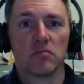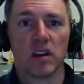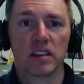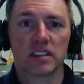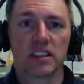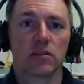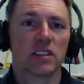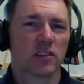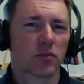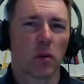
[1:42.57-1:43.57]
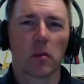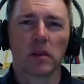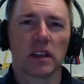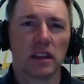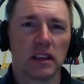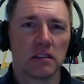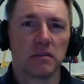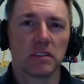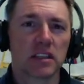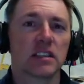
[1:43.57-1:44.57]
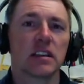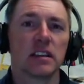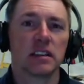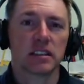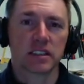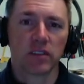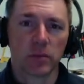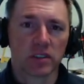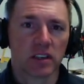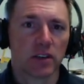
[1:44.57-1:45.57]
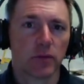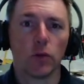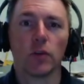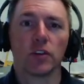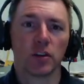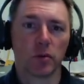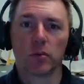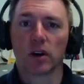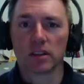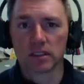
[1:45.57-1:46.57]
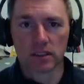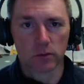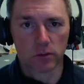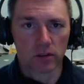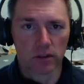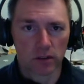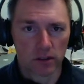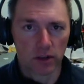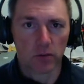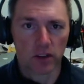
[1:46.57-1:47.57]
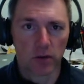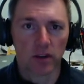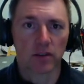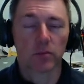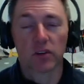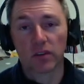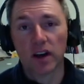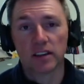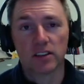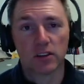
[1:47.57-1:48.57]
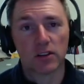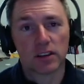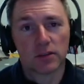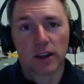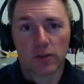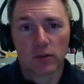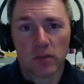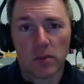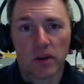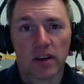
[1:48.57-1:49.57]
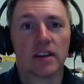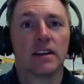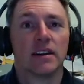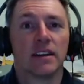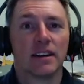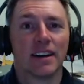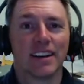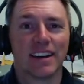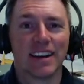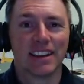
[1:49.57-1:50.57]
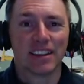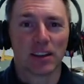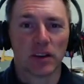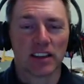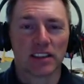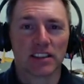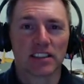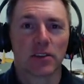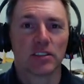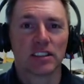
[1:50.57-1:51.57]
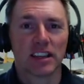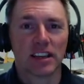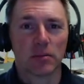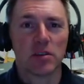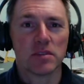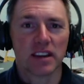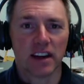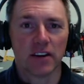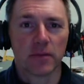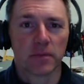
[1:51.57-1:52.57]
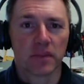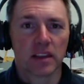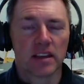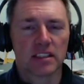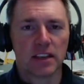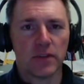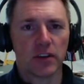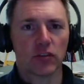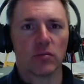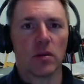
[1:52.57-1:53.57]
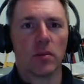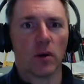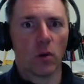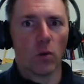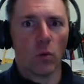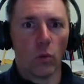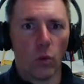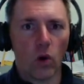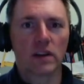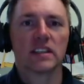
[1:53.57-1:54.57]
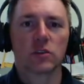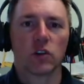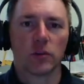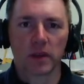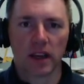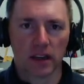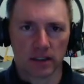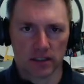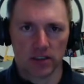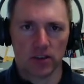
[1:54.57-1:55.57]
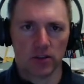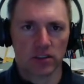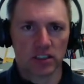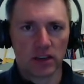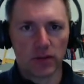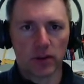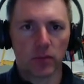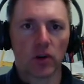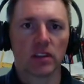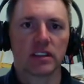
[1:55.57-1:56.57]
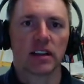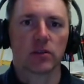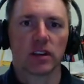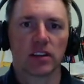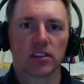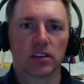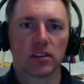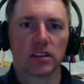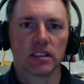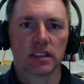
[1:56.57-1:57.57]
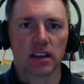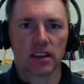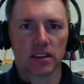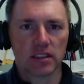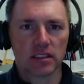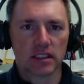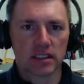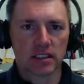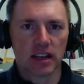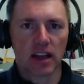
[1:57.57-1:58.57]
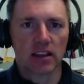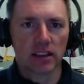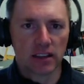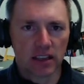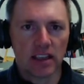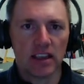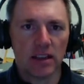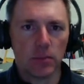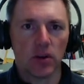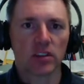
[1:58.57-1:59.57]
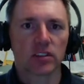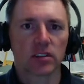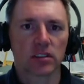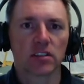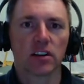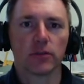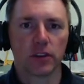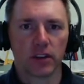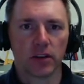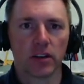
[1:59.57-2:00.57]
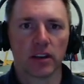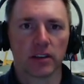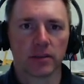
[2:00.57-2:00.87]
a series of probably 60 to 70% of all the Nobel Prizes that were going, provided you could in fact remember anything about it. So I want you to take a moment now, see if you can remember what is quantum mechanics to you. See if you can boil it down to a nutshell and say this is exactly the key postulates of the theory.